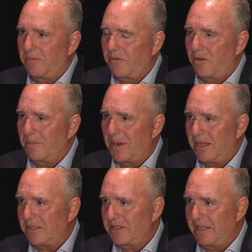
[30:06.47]
form
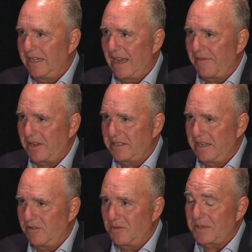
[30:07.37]
policy and
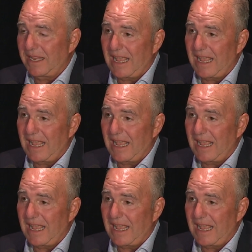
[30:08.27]
advocacy groups like